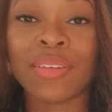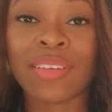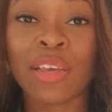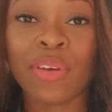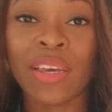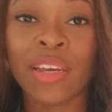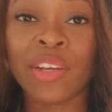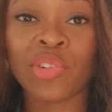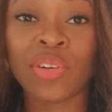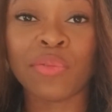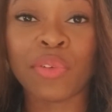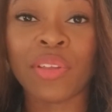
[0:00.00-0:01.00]
to save
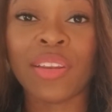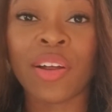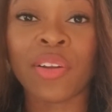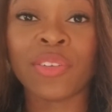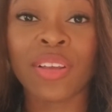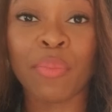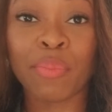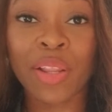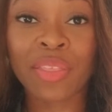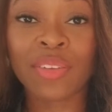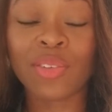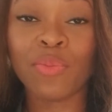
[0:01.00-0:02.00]
$850 a
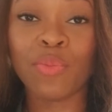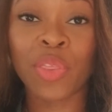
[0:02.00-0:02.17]
month